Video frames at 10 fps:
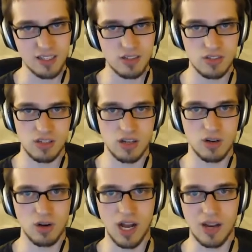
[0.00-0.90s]

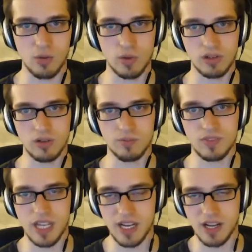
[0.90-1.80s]
So I will
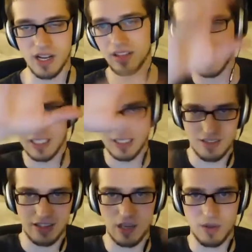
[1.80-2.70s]
take all the
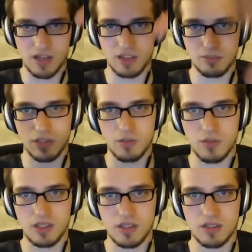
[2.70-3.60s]
contents of the email and put them
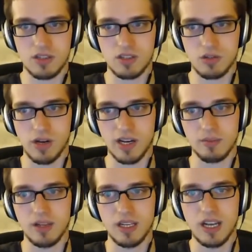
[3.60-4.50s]
into the to-do
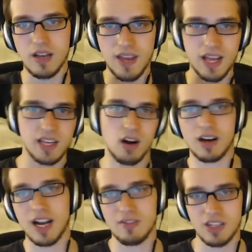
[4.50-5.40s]
item. And then I can
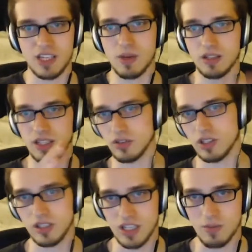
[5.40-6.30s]
archive the email and never
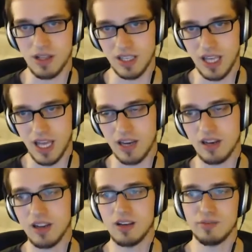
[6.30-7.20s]
look at the email again,
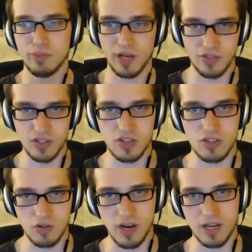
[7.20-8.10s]
but this
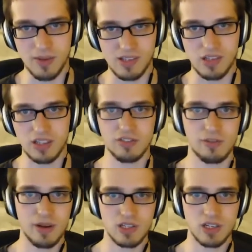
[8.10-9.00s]
to-do item has all the
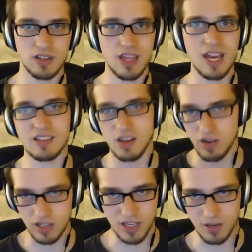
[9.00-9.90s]
information. And then it's
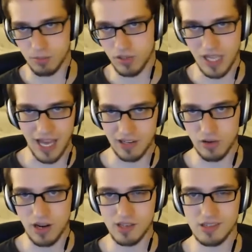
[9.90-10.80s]
already kind of
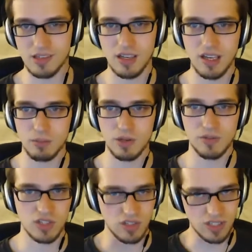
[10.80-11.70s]
pre-categorized. But if
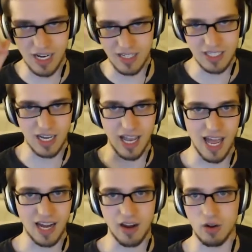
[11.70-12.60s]
it's just an idea I
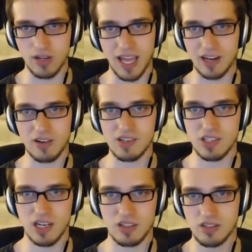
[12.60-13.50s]
had, I don't categorize
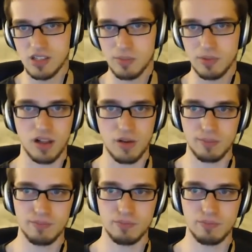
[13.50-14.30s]
it. I just type it all out.